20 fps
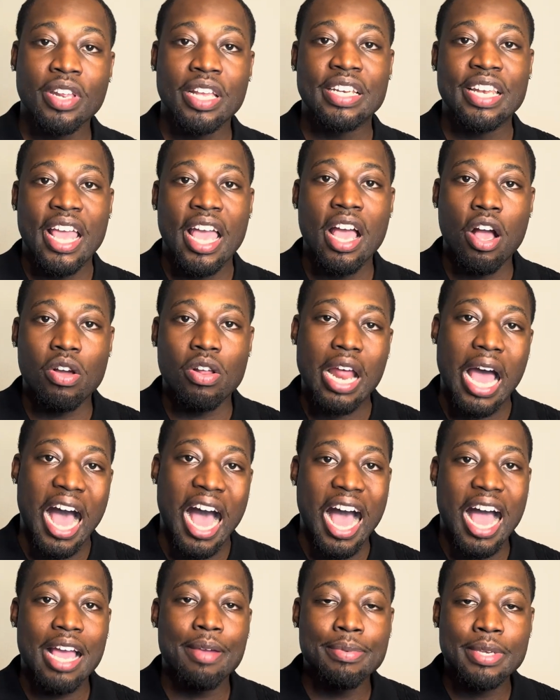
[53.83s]
Now,
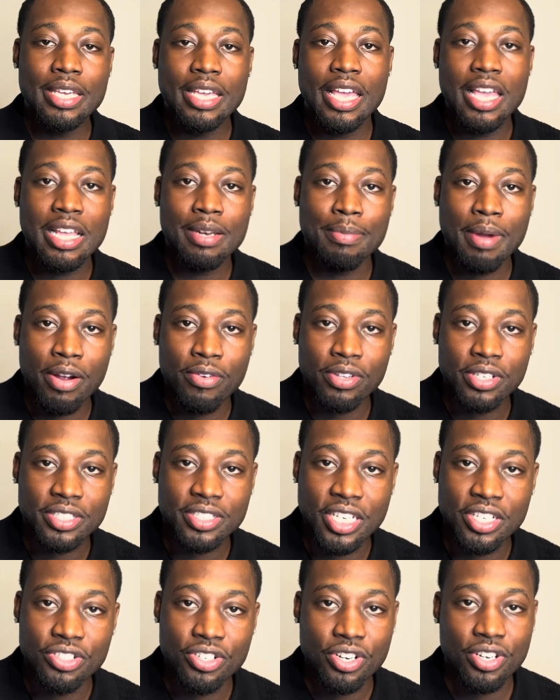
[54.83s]
I began my real
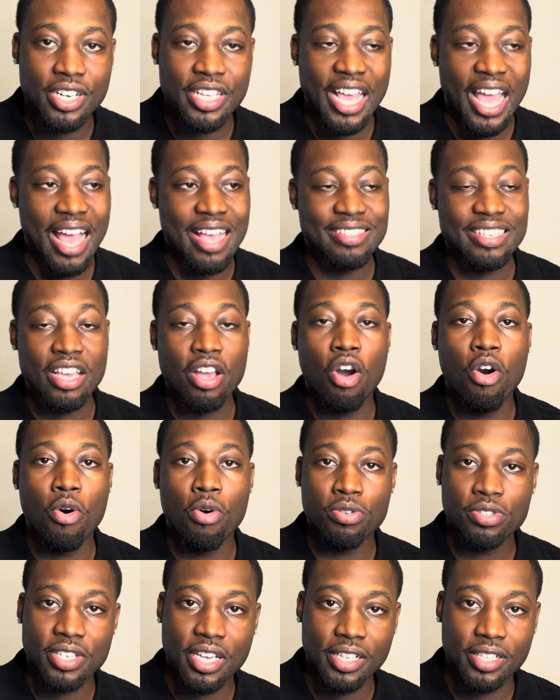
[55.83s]
estate journey as a
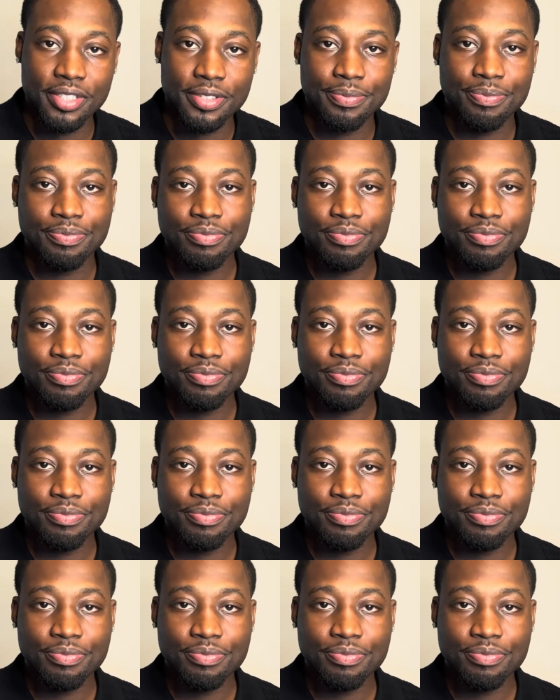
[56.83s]
wholesaler.